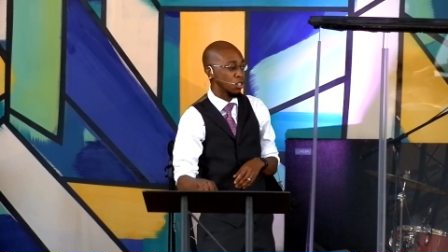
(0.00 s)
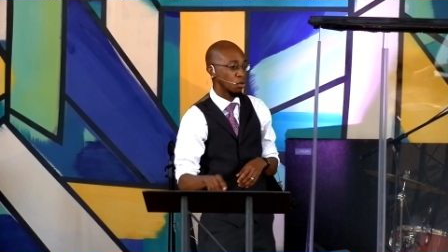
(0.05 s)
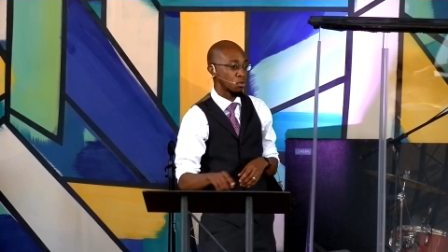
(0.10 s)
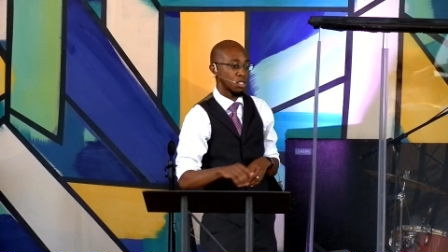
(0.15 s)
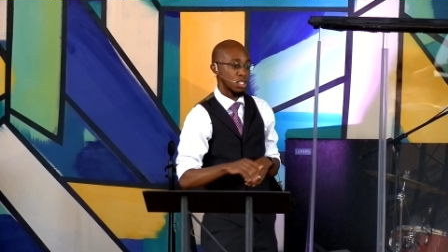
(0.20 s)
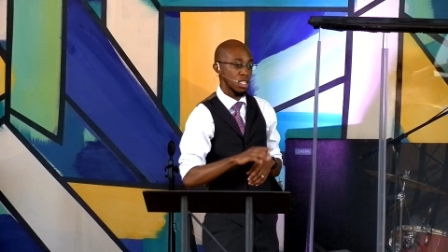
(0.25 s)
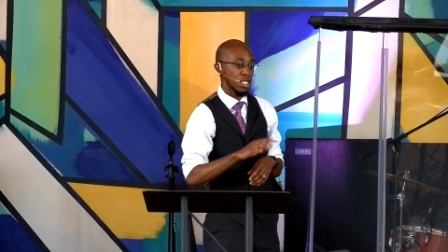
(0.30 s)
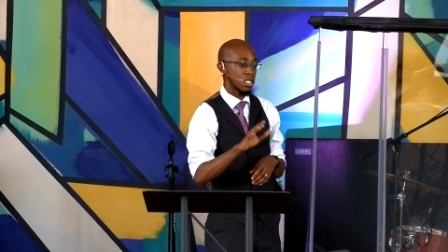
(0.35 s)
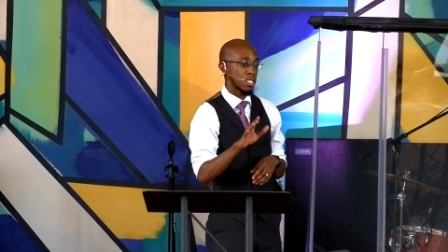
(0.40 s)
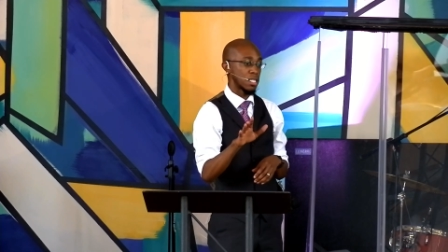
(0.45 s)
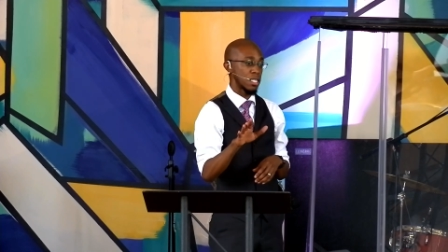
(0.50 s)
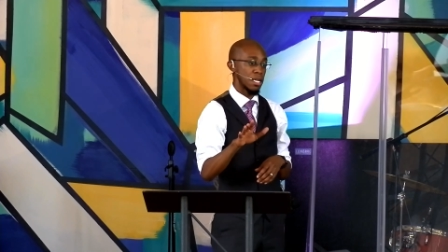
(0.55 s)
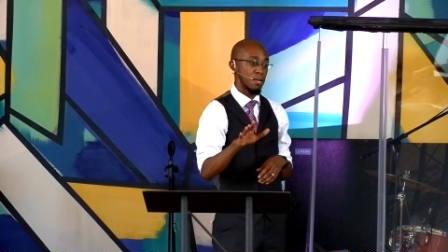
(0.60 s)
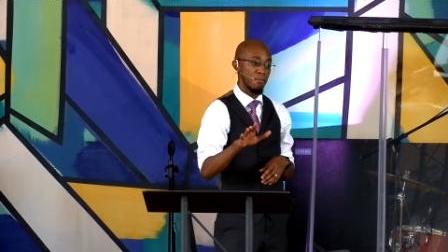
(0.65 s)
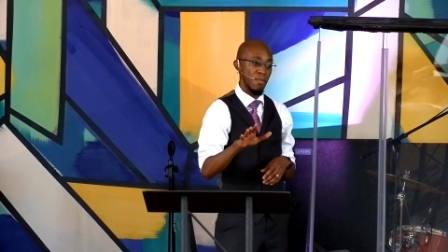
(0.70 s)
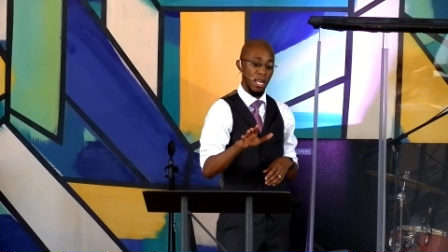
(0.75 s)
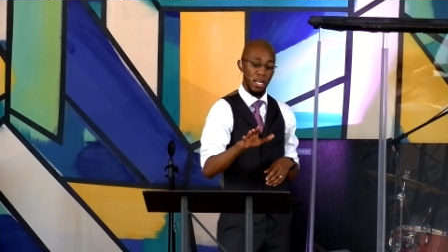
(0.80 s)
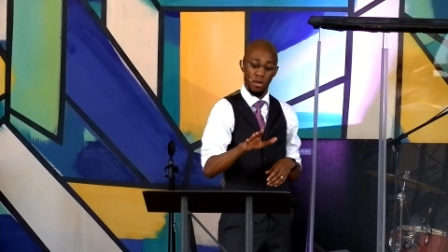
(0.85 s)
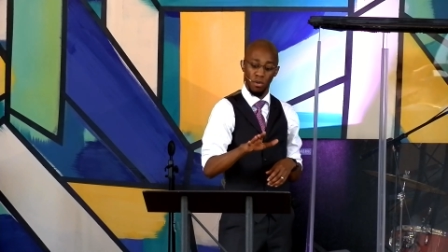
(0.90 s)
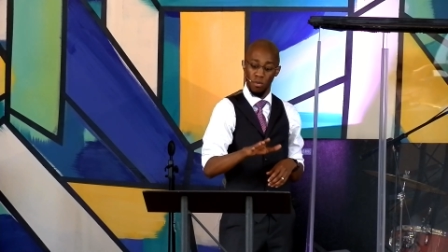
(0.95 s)
don't just see
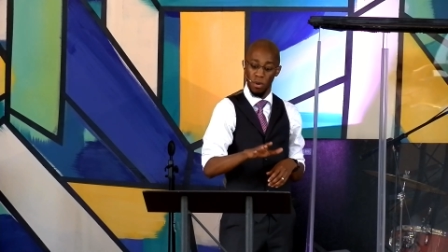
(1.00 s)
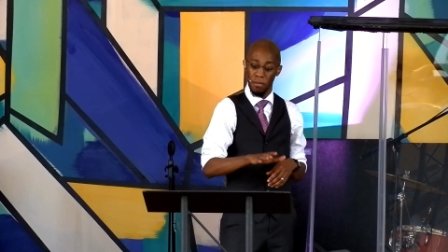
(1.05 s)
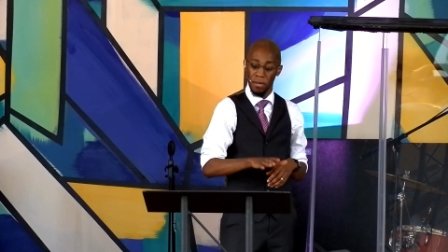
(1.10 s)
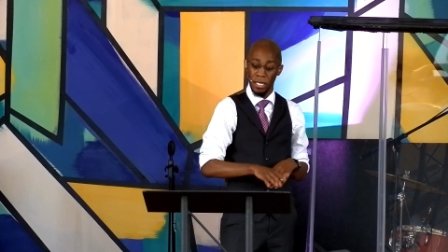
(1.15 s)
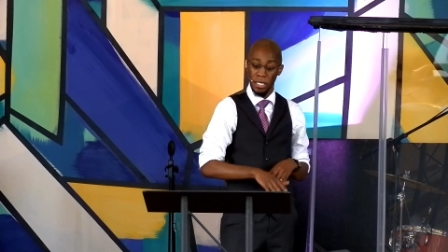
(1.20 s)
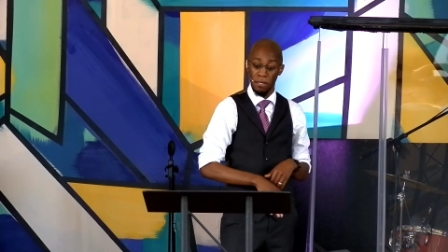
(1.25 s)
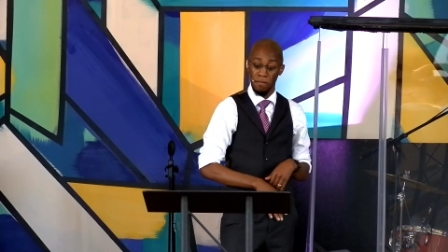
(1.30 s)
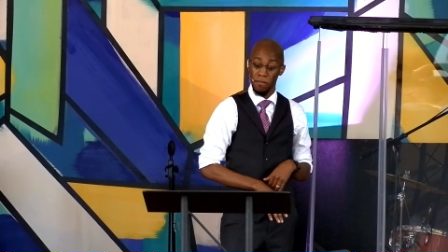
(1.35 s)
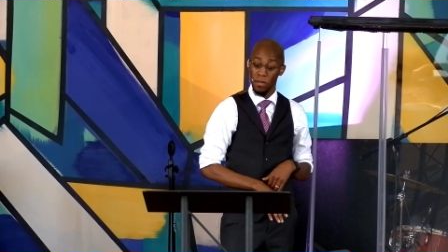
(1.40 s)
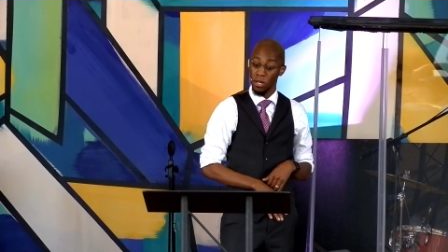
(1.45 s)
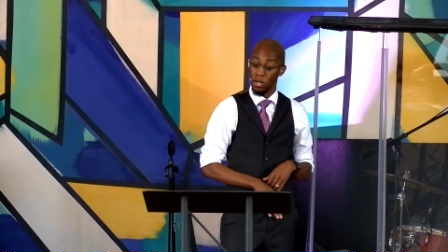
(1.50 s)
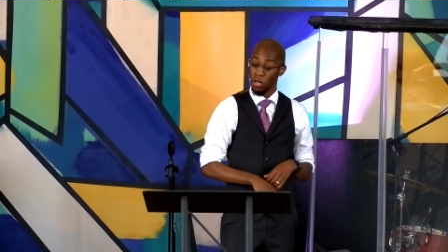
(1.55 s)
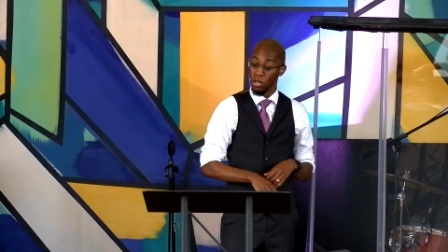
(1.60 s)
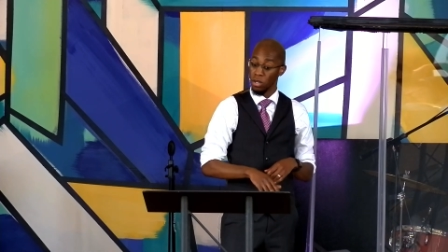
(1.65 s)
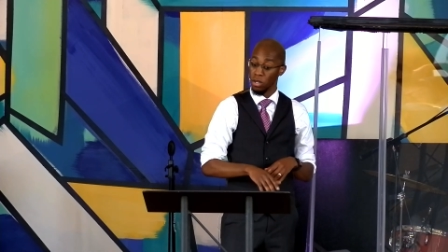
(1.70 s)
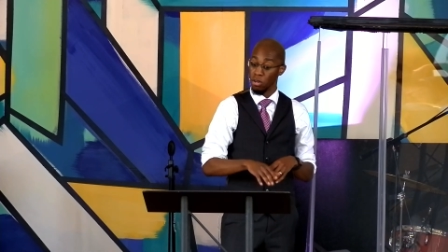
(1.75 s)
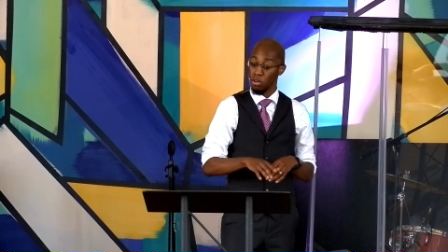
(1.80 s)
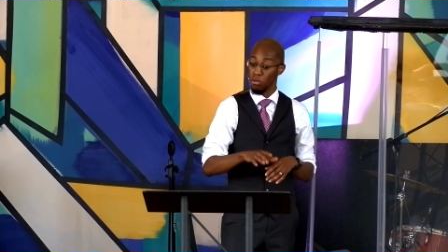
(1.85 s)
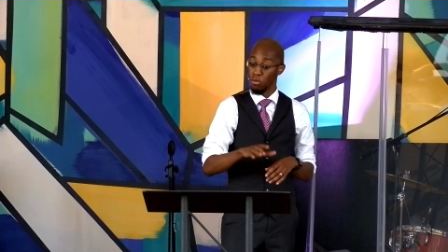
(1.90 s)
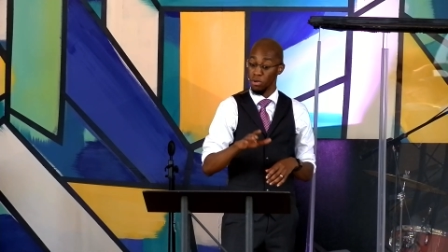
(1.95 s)
men and women
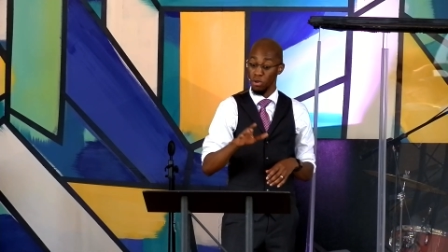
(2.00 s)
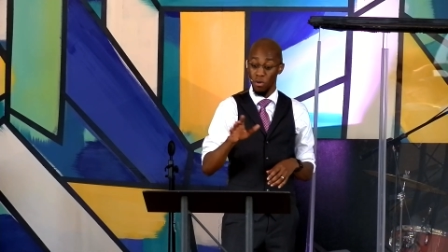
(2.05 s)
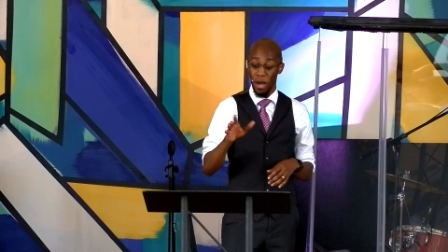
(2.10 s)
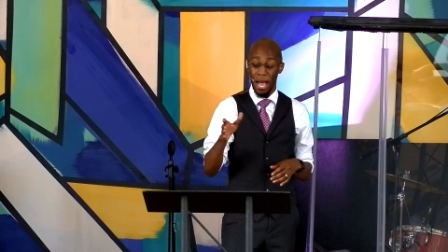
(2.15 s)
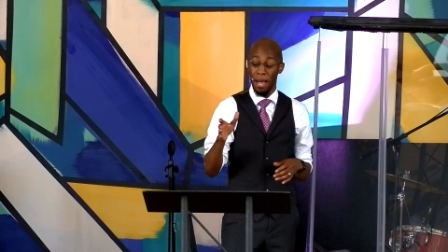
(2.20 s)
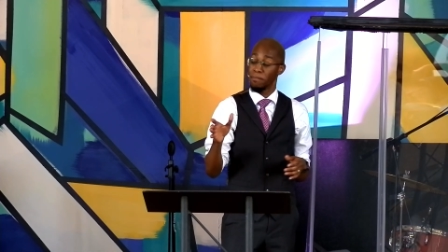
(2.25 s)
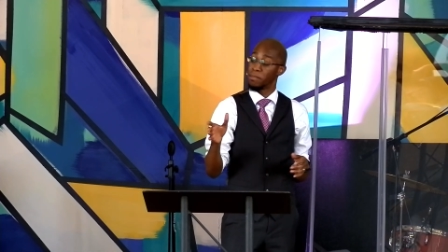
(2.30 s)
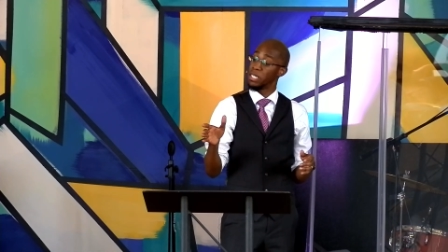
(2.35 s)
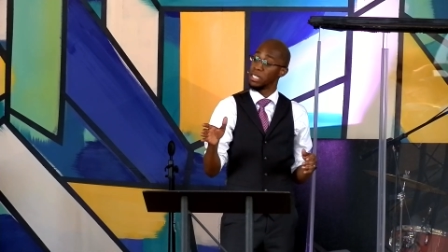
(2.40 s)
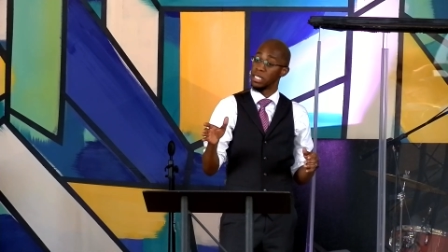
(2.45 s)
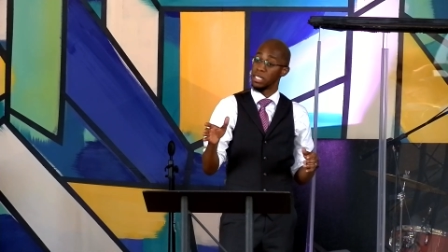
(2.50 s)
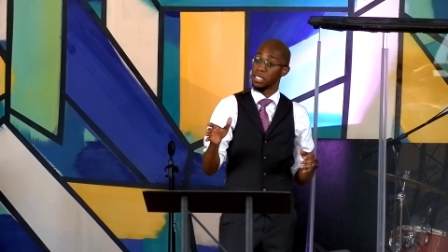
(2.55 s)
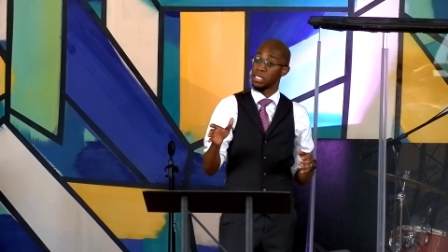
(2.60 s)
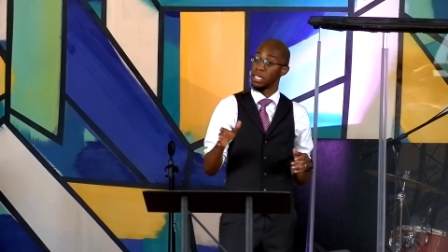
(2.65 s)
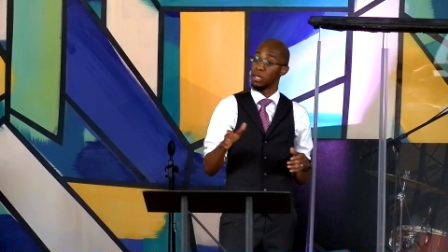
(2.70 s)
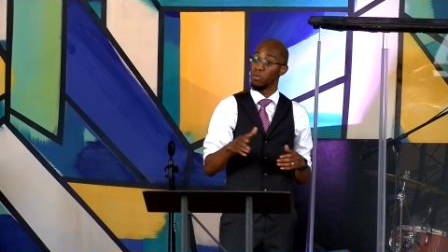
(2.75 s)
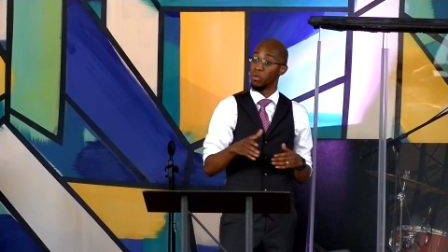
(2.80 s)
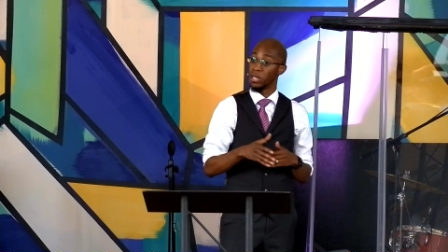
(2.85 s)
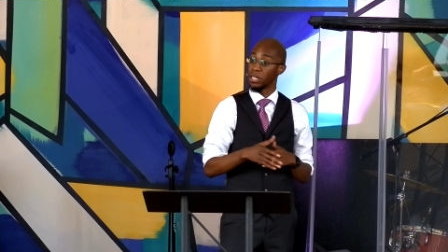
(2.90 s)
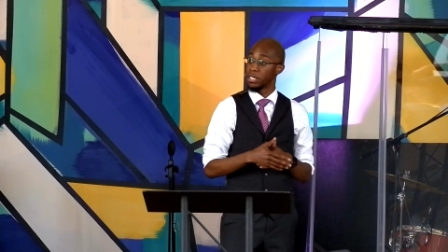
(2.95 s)
whom you happen to
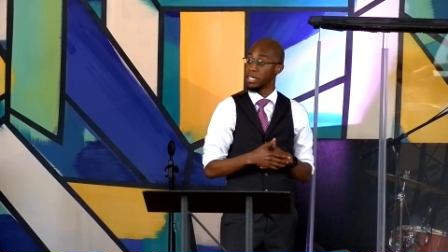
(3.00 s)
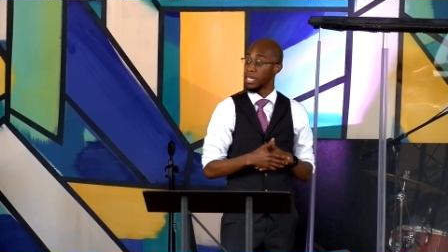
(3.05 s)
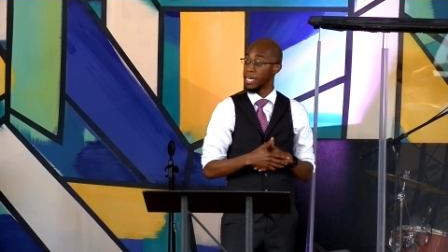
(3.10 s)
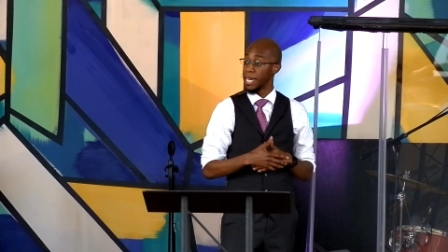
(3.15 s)
sit with